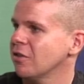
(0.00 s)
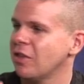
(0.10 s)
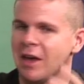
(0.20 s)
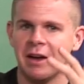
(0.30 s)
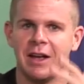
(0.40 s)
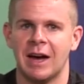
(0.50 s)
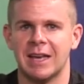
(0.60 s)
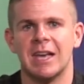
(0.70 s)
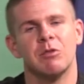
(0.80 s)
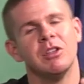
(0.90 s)
they're. I
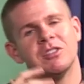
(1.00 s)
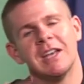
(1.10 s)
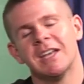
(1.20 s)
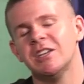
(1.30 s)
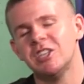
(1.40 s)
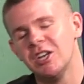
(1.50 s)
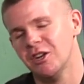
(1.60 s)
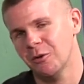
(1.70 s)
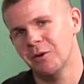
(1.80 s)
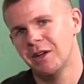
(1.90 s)
can't really say
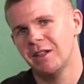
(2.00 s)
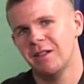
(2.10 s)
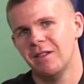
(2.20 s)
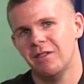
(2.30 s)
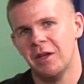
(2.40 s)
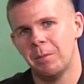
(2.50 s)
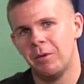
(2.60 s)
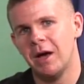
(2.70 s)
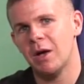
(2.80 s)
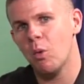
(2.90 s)
continue. They're
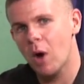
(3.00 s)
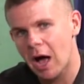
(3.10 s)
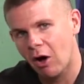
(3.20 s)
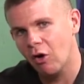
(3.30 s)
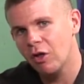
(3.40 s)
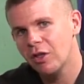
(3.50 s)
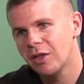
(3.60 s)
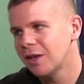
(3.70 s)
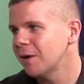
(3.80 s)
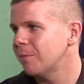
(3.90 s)
playing well,
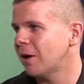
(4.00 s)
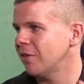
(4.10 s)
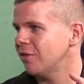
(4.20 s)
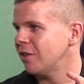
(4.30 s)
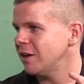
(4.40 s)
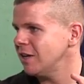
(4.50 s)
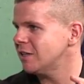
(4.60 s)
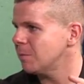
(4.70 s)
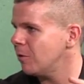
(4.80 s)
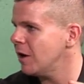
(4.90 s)
but they need
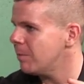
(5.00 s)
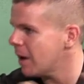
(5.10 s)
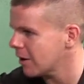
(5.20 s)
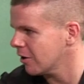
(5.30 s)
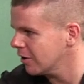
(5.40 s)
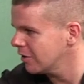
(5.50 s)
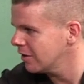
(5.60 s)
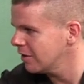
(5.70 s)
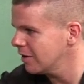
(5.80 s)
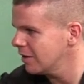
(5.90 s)
to play better.
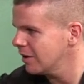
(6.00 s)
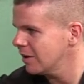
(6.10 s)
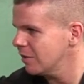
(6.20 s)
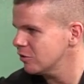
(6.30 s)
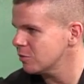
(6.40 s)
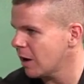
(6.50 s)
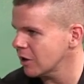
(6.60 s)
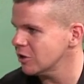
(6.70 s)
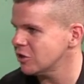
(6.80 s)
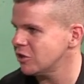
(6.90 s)

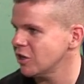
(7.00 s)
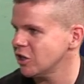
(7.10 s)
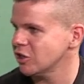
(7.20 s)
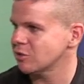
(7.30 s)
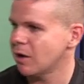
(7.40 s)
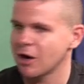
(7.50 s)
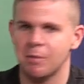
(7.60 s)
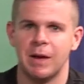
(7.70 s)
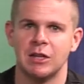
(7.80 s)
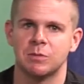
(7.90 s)
Smarter decisions, smarter
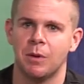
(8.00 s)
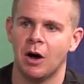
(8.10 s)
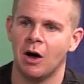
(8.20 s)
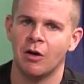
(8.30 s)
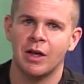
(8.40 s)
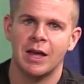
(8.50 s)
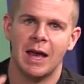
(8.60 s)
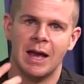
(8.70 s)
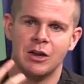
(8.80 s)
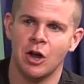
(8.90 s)
baseball
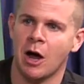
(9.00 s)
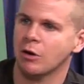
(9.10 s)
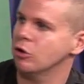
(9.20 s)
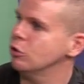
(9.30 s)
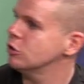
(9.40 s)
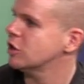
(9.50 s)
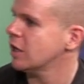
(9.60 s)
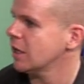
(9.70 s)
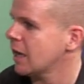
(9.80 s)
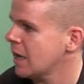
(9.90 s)
and not
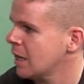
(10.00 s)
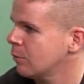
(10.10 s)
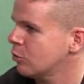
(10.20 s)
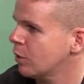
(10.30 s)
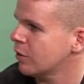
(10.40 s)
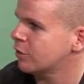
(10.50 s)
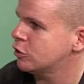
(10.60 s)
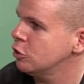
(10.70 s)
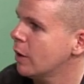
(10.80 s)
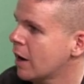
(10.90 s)
losing games with
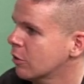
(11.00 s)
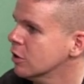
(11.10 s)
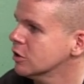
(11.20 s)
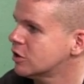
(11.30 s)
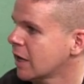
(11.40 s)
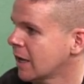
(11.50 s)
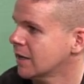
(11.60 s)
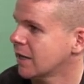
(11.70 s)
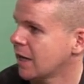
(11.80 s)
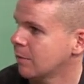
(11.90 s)
two errors to
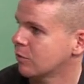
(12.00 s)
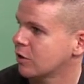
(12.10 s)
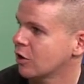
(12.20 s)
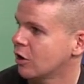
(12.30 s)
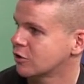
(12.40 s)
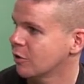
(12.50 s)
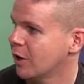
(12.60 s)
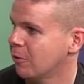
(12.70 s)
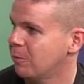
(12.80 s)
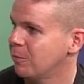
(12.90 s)
end games can also help.